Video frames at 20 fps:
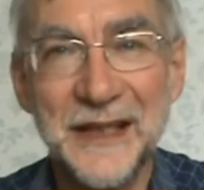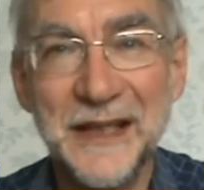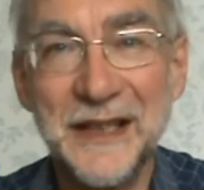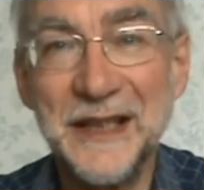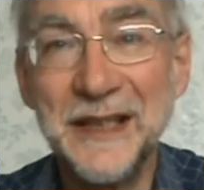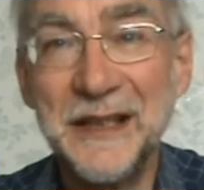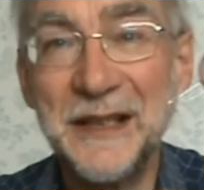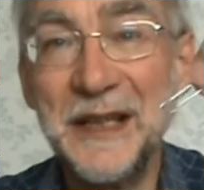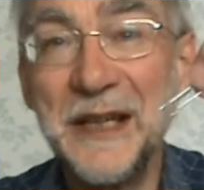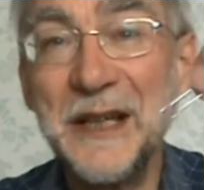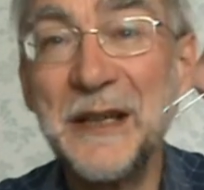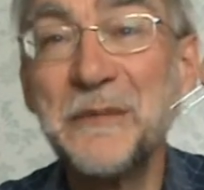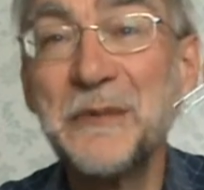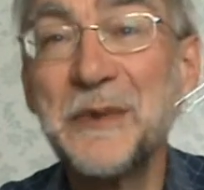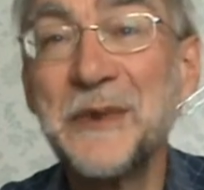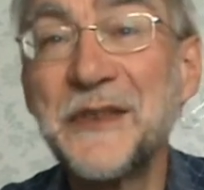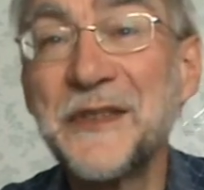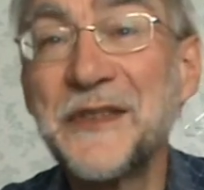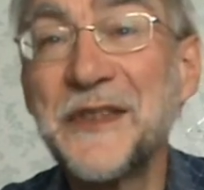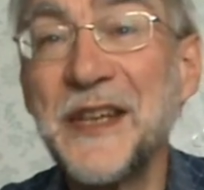It
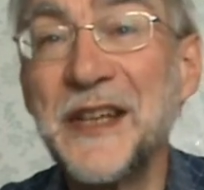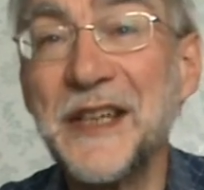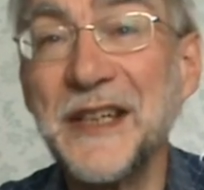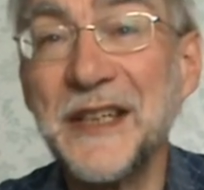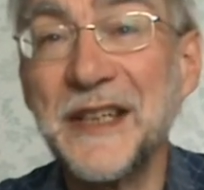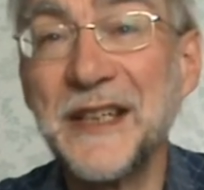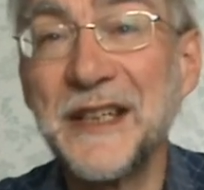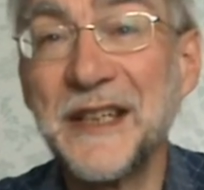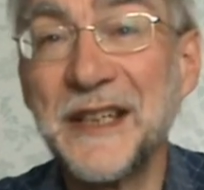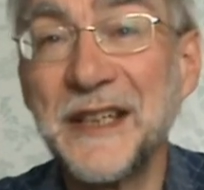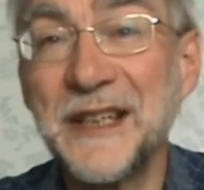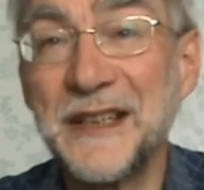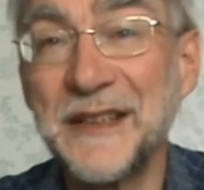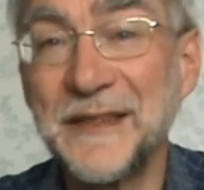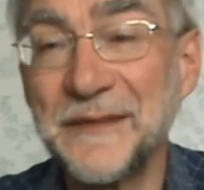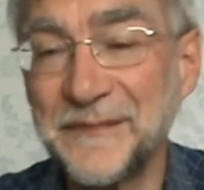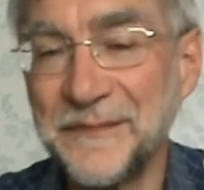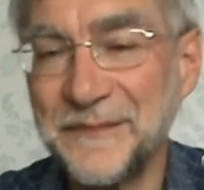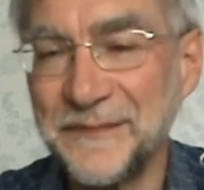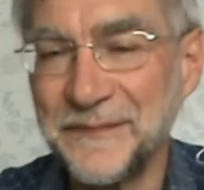will sink.
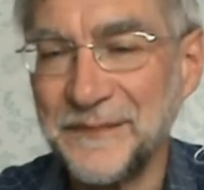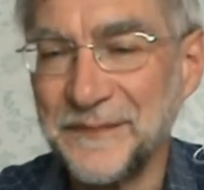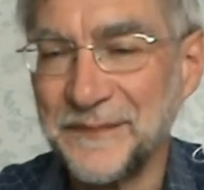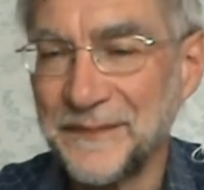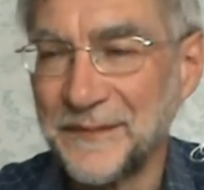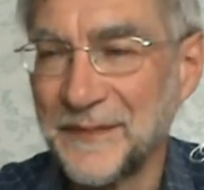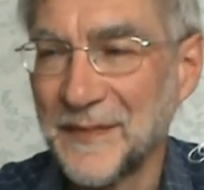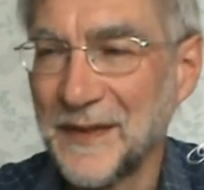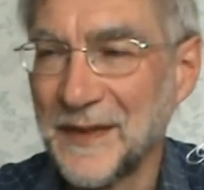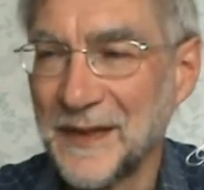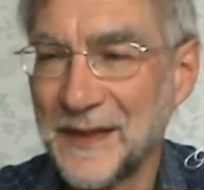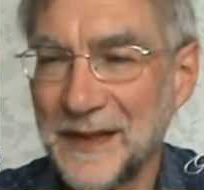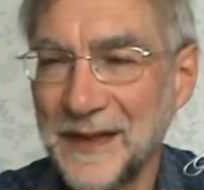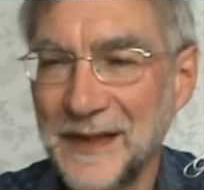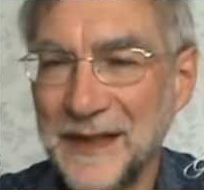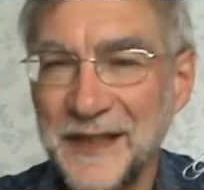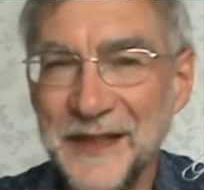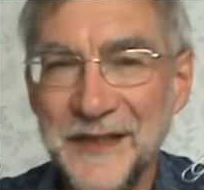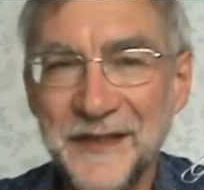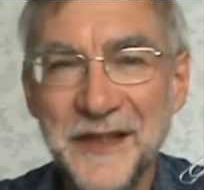
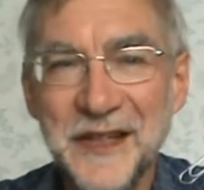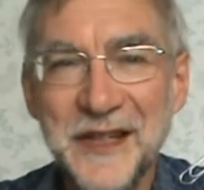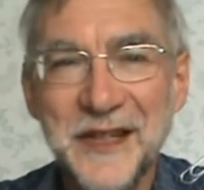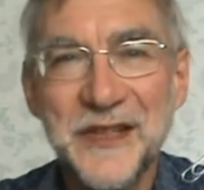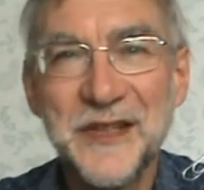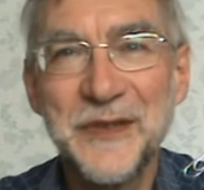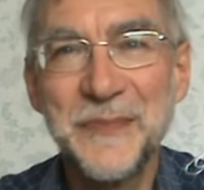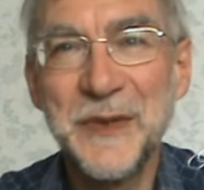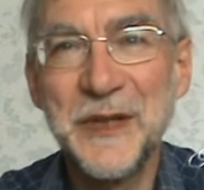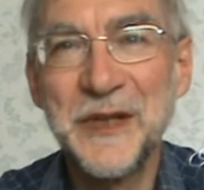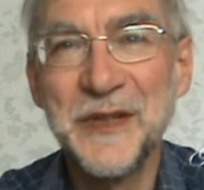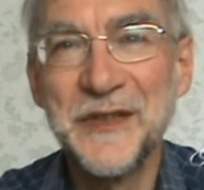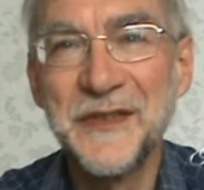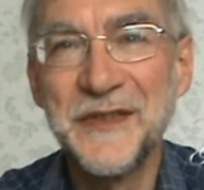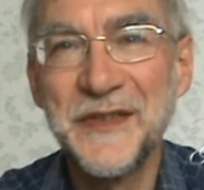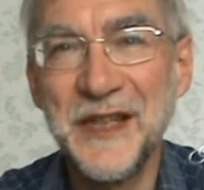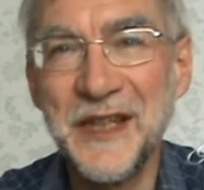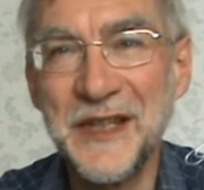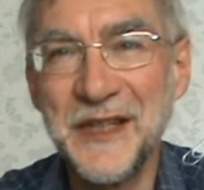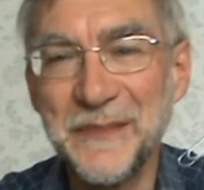And it sinks
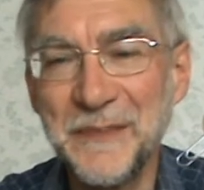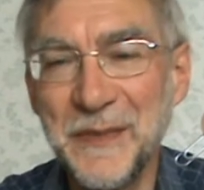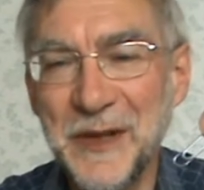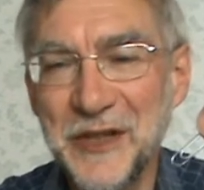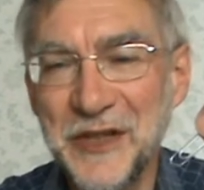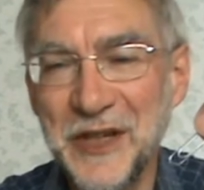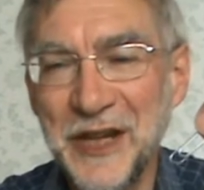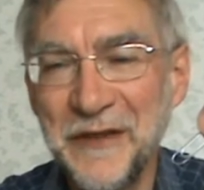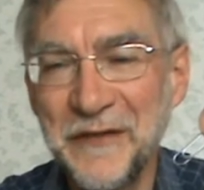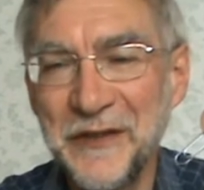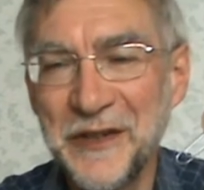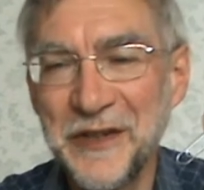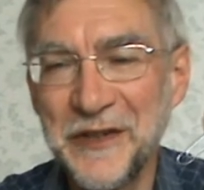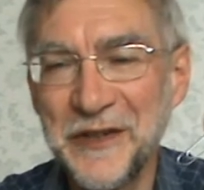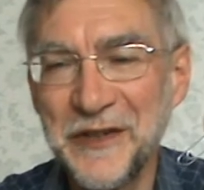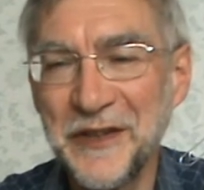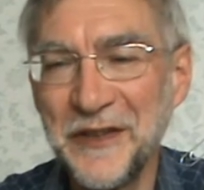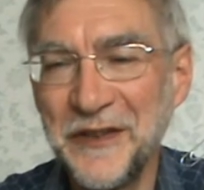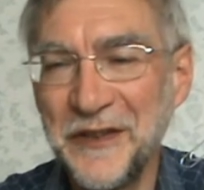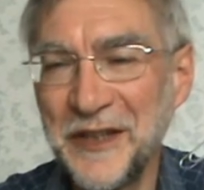because it's much heavier
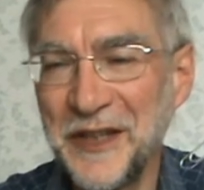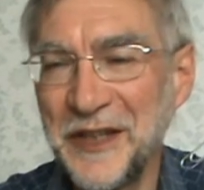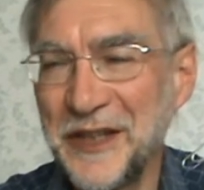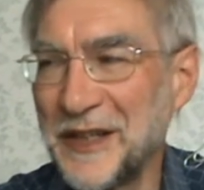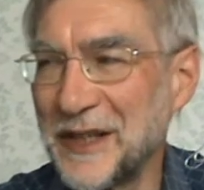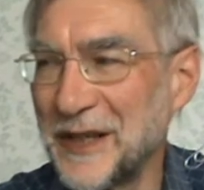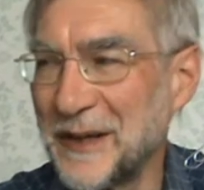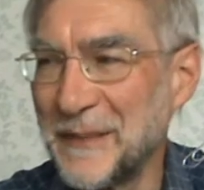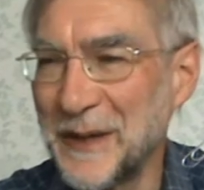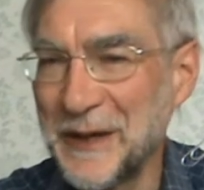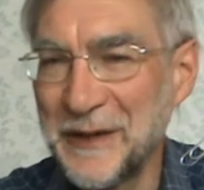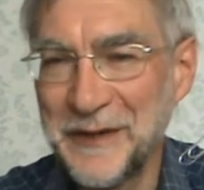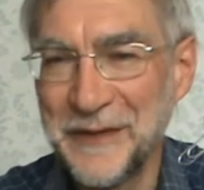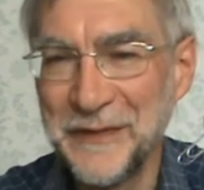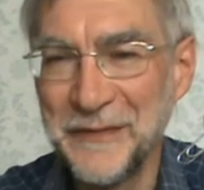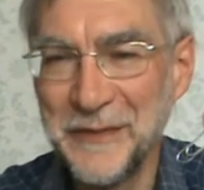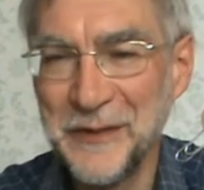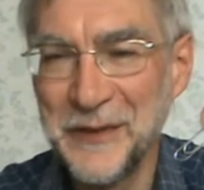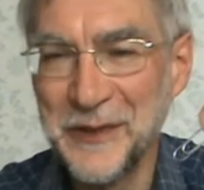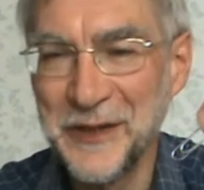than the amount
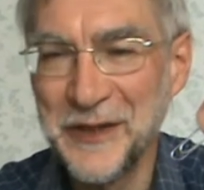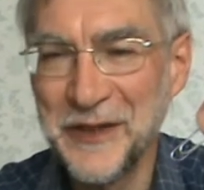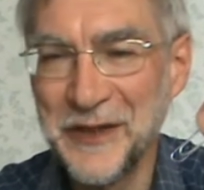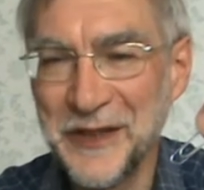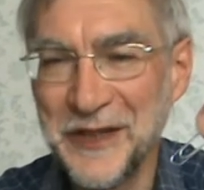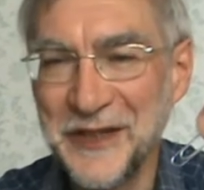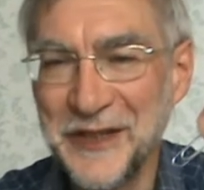of water that